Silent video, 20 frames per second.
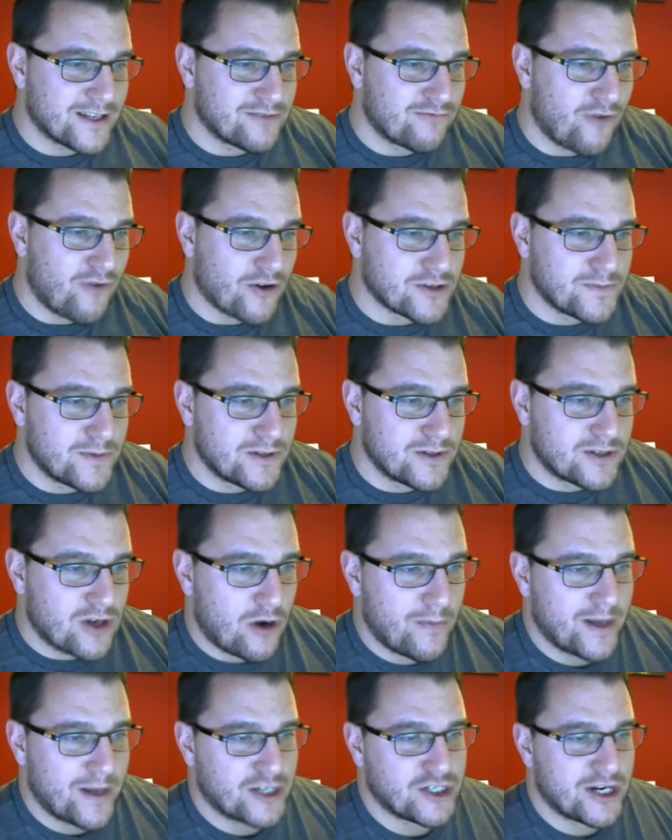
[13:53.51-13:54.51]
It's Rosman,
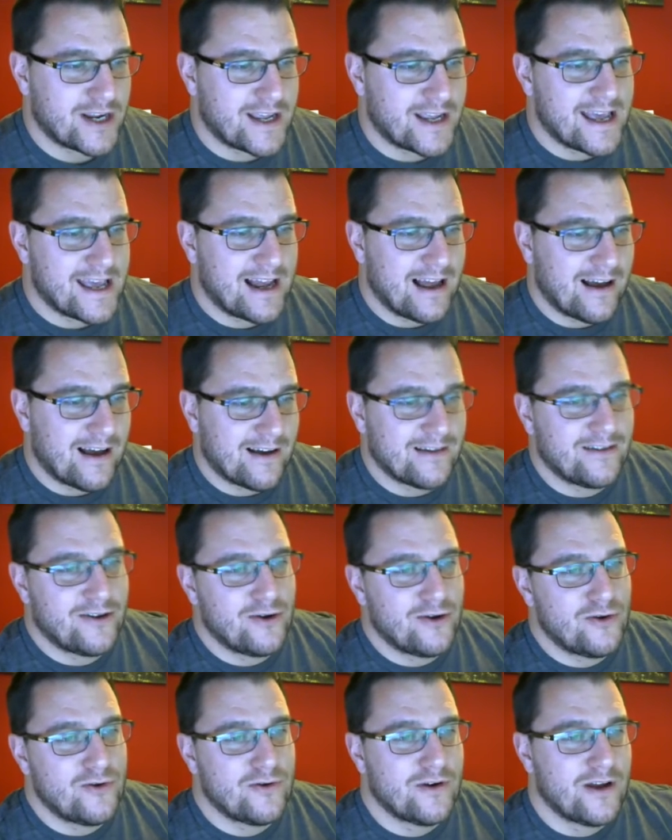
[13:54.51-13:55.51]
Tomic, and Gillar
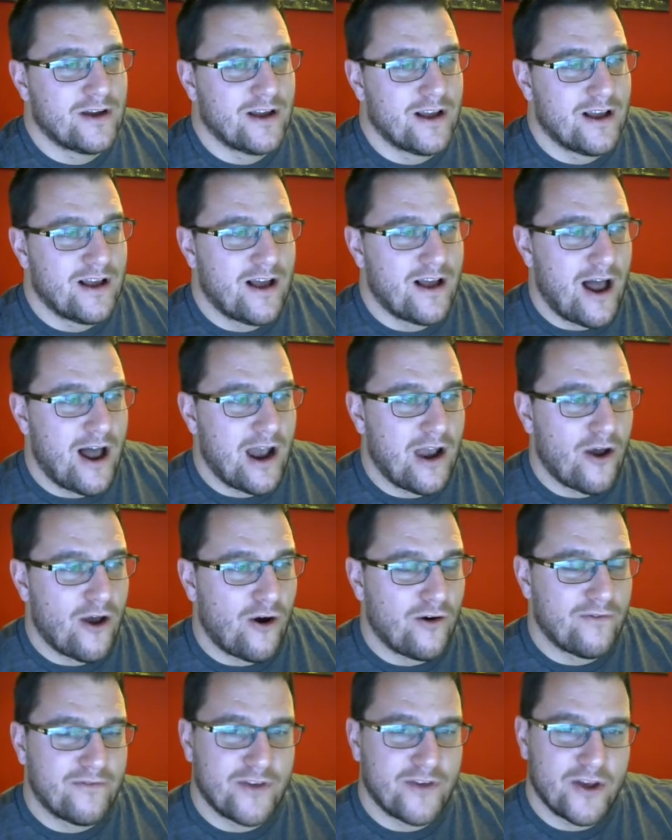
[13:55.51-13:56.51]
who a
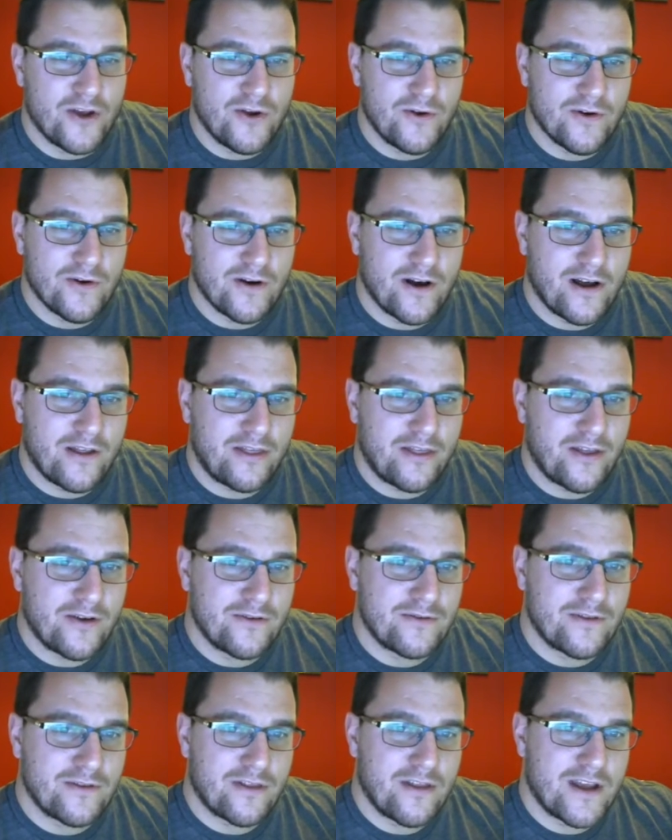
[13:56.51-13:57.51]
lot of you, I
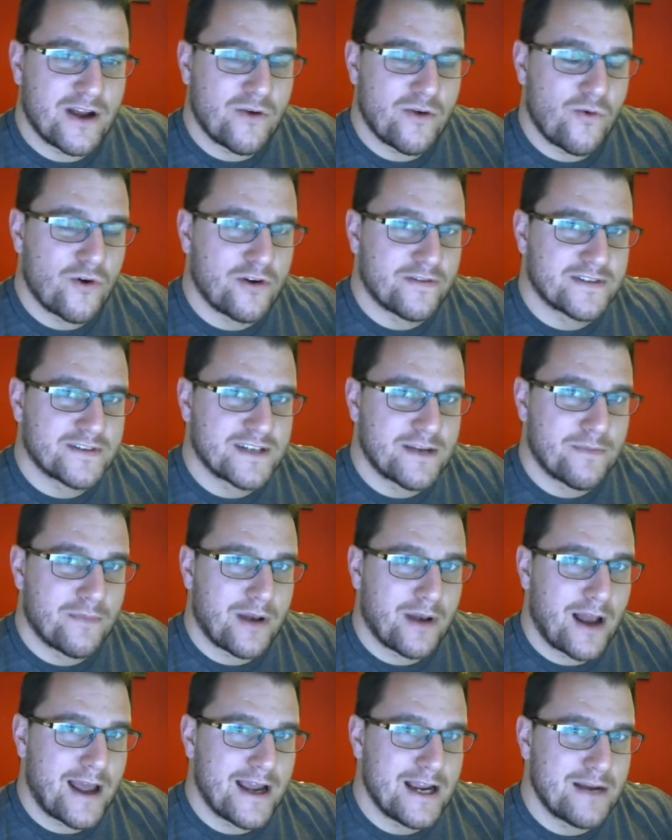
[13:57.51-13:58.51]
don't think, would have
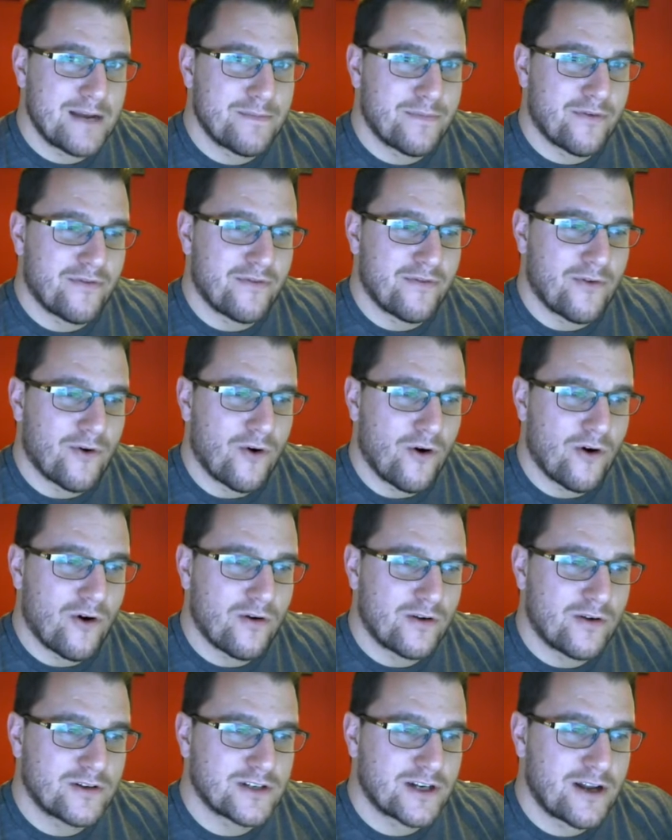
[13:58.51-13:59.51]
seen played before
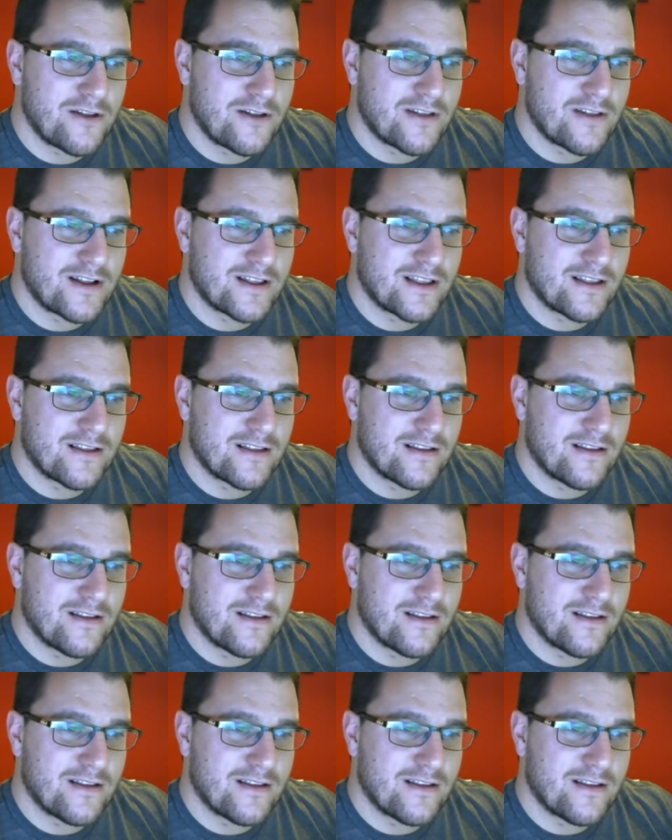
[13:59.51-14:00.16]
because I don't think